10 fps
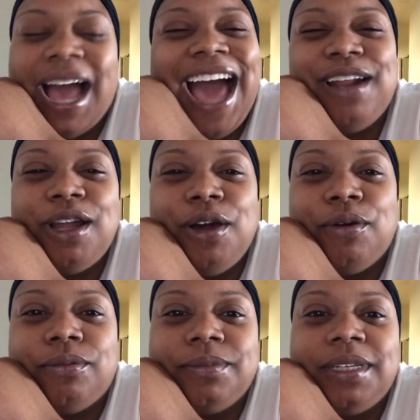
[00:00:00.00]
don't
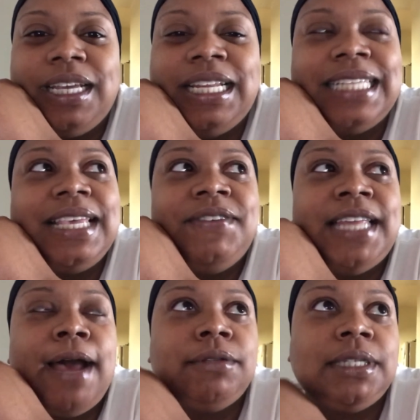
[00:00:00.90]
know. That's even
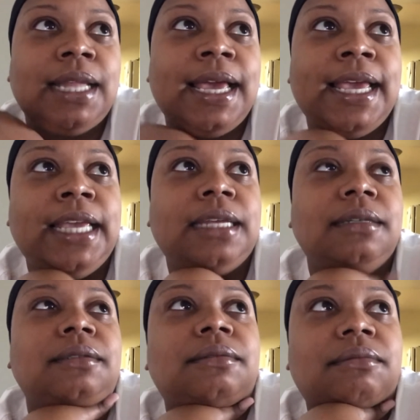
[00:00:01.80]
down to like
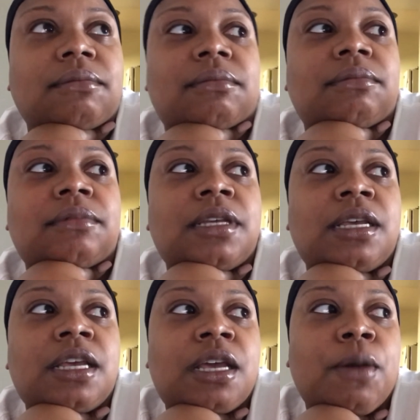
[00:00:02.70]

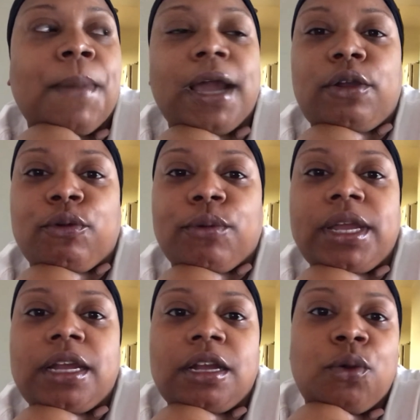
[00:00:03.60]
my
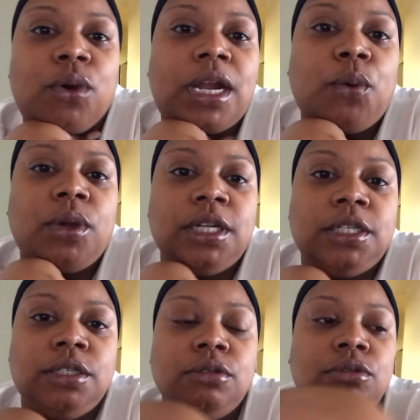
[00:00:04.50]
career and what I want to
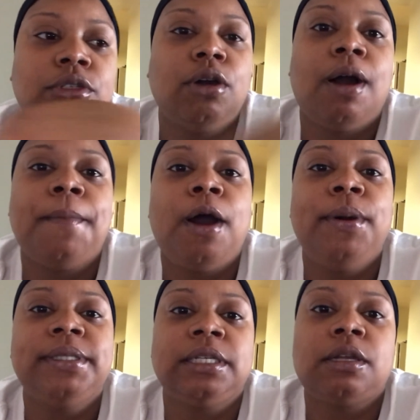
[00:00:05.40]
do. I'm
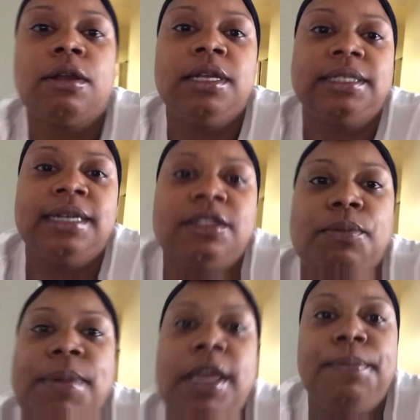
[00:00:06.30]
always encouraging
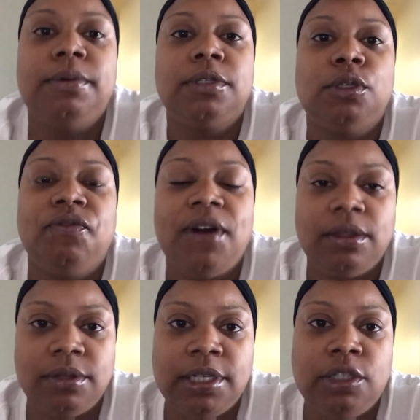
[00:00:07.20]
other people to
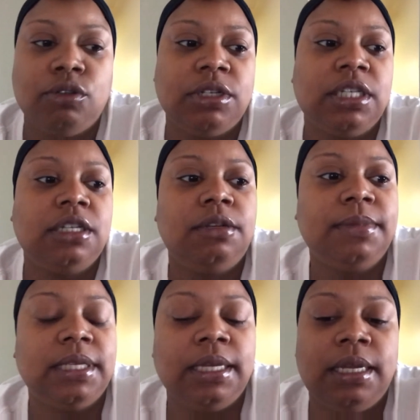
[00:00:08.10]
follow their
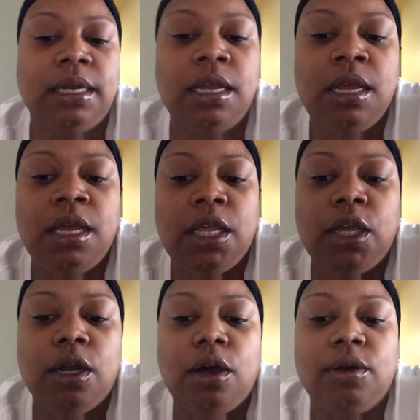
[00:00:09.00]
dreams, and
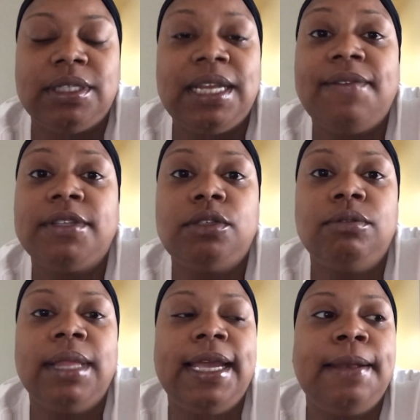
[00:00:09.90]
it's never too
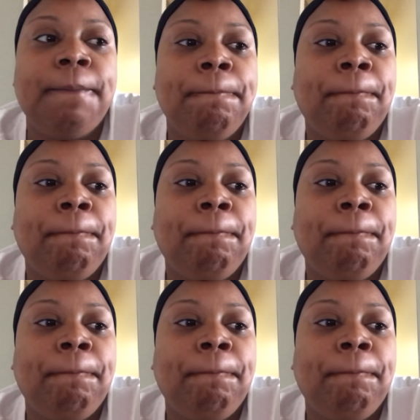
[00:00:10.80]
late.